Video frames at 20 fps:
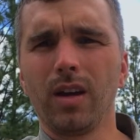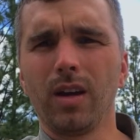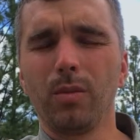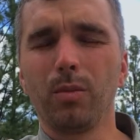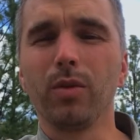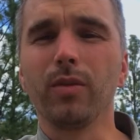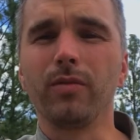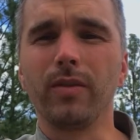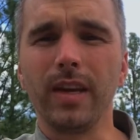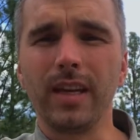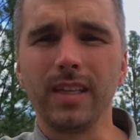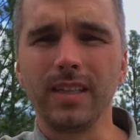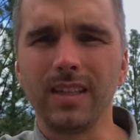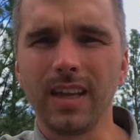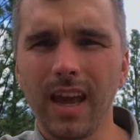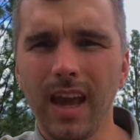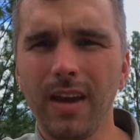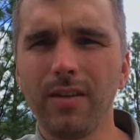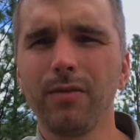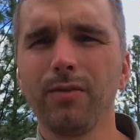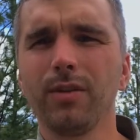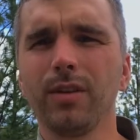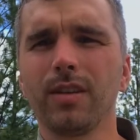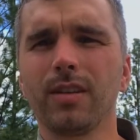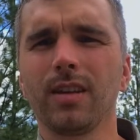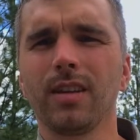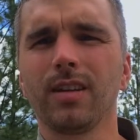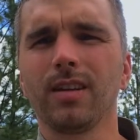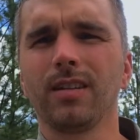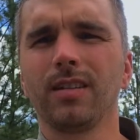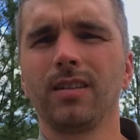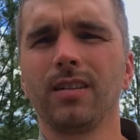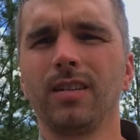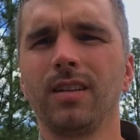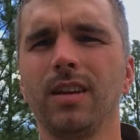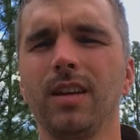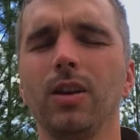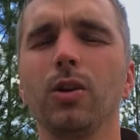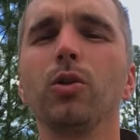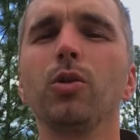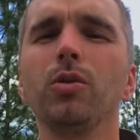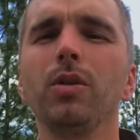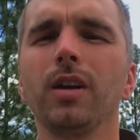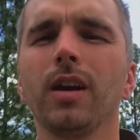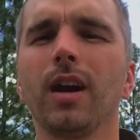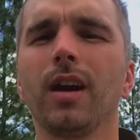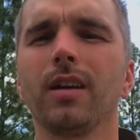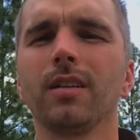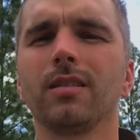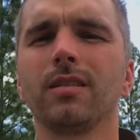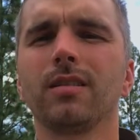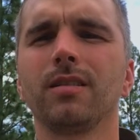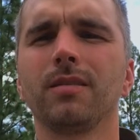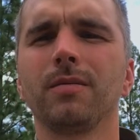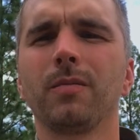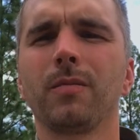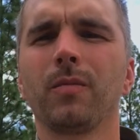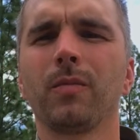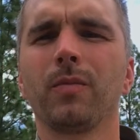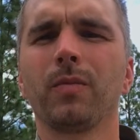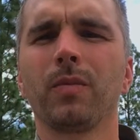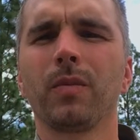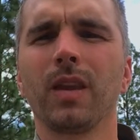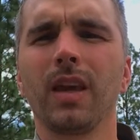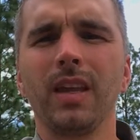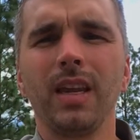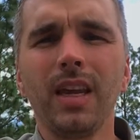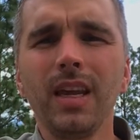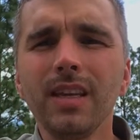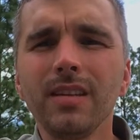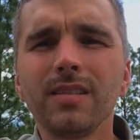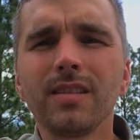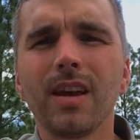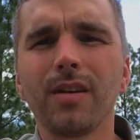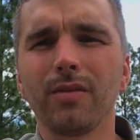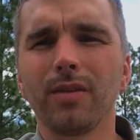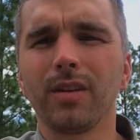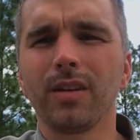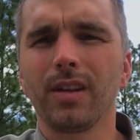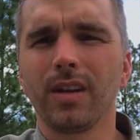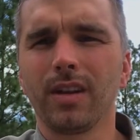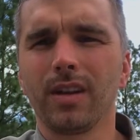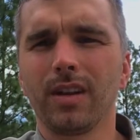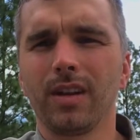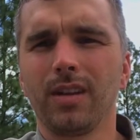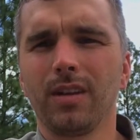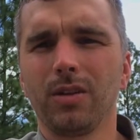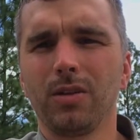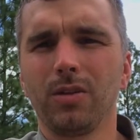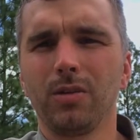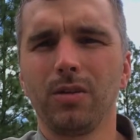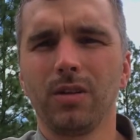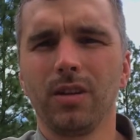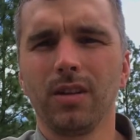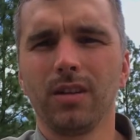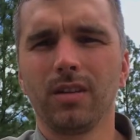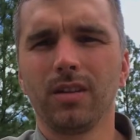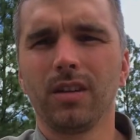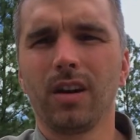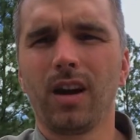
pervades everything, including us, and is everything, including